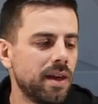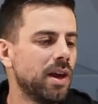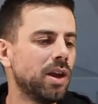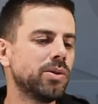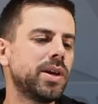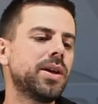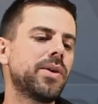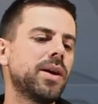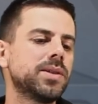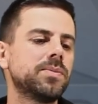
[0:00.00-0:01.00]
Looking
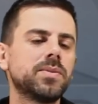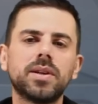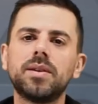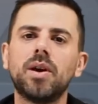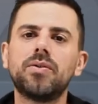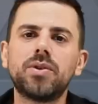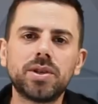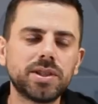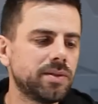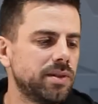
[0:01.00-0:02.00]
around, of
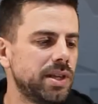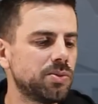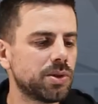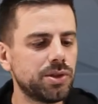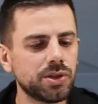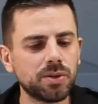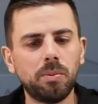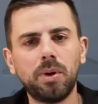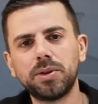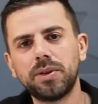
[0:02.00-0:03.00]
course, these were just
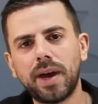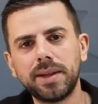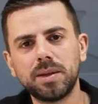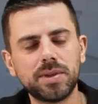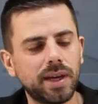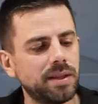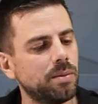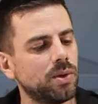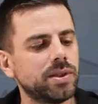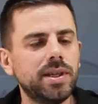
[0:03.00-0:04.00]
bolt-on items and the
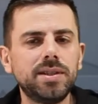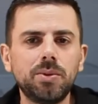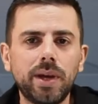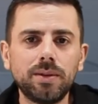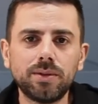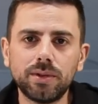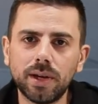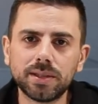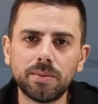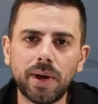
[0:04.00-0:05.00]
most easy way to
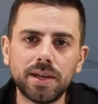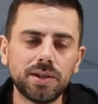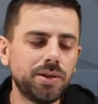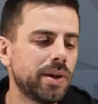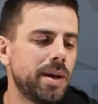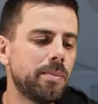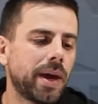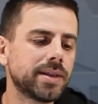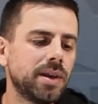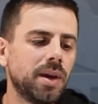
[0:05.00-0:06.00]
customize your
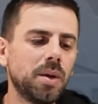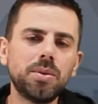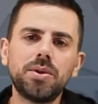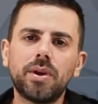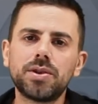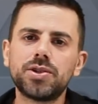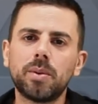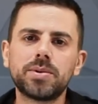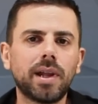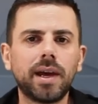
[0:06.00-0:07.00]
impact. But there are
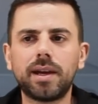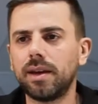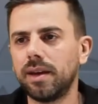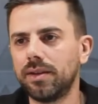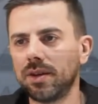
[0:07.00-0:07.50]
shops like the